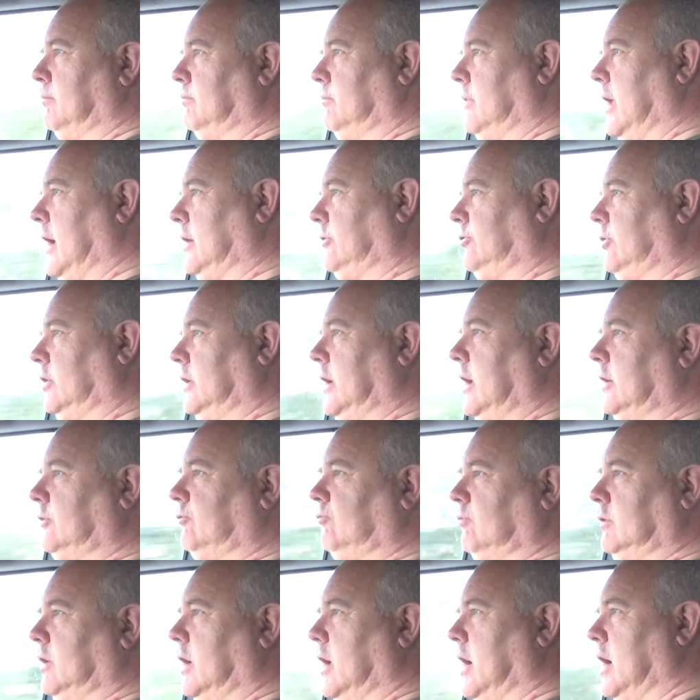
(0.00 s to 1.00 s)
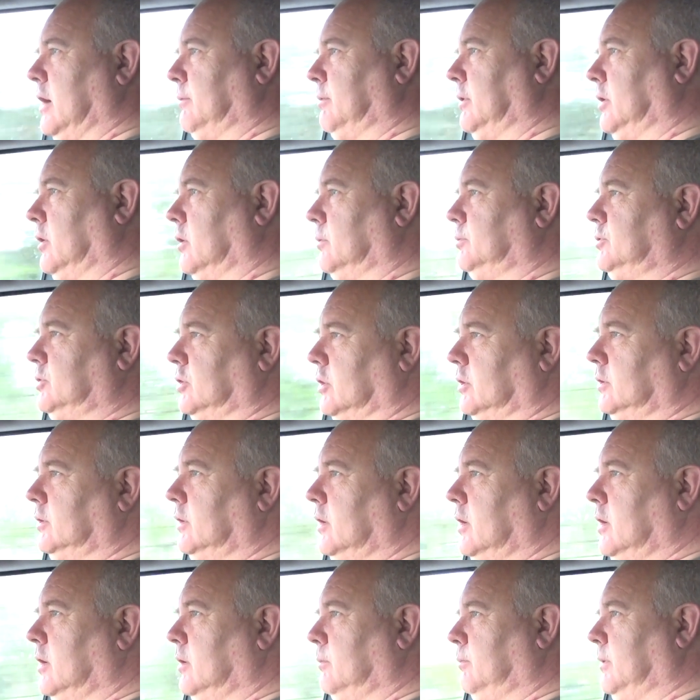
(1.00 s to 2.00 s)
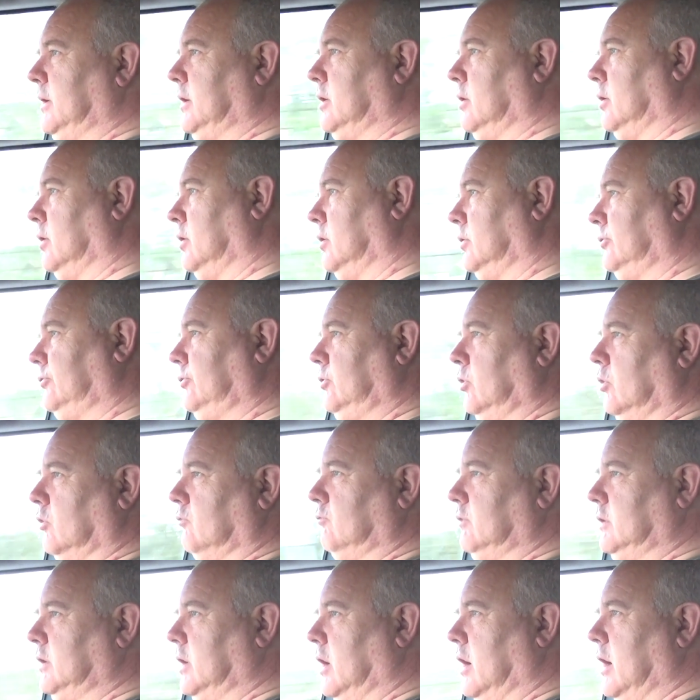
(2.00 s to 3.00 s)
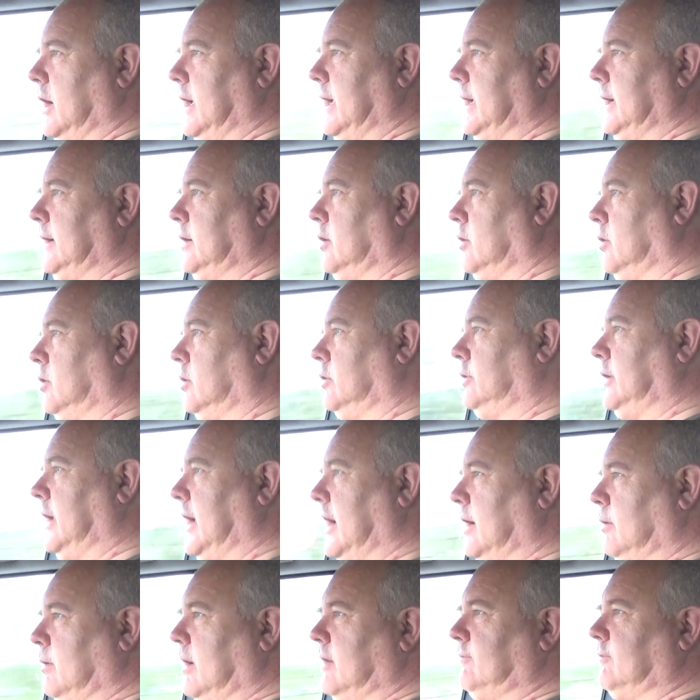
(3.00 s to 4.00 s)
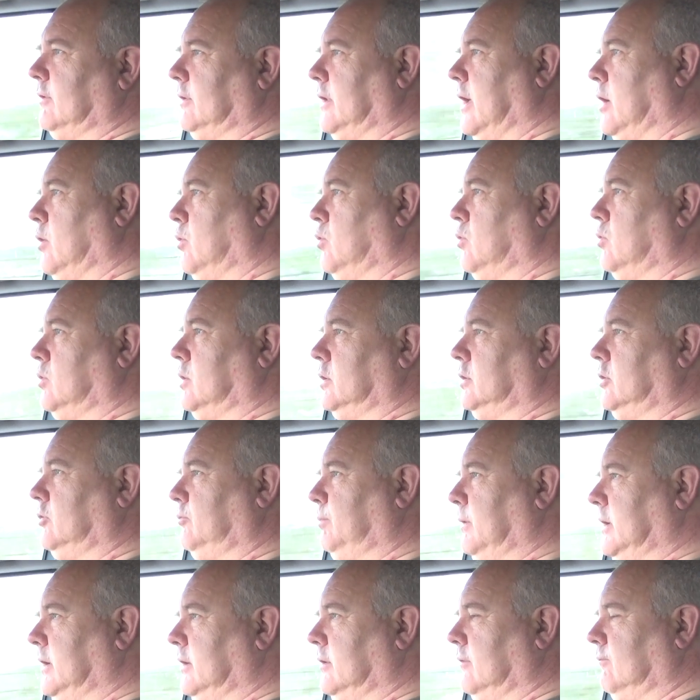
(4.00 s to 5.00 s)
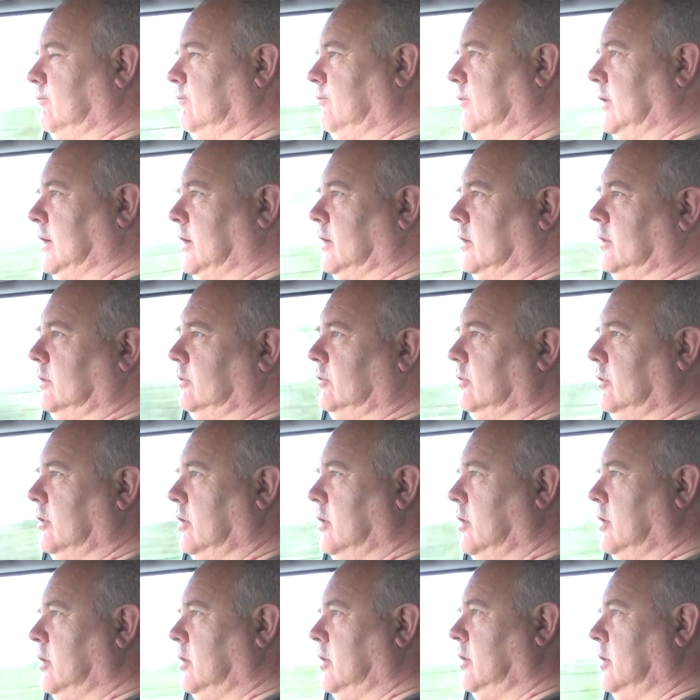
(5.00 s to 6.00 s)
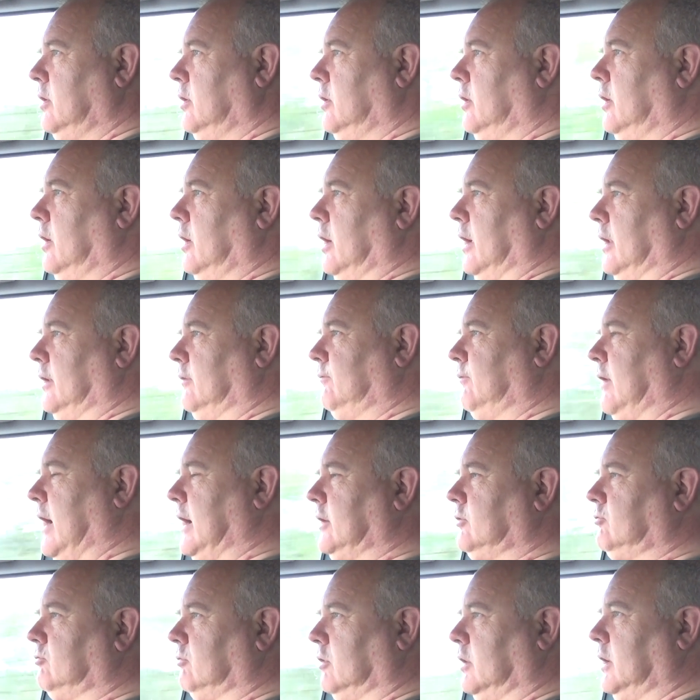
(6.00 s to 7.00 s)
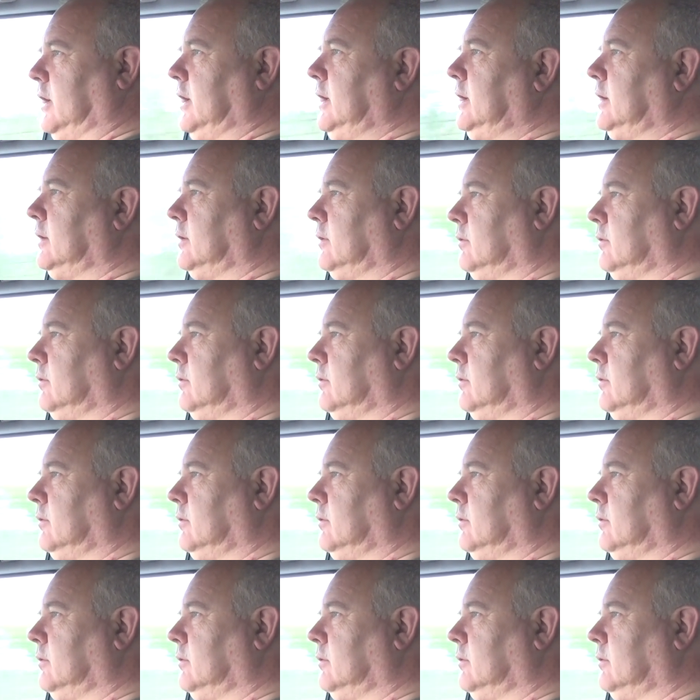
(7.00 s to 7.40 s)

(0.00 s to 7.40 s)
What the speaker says: That's a less reliable option because you're relying on however that organ has been configured at the factory.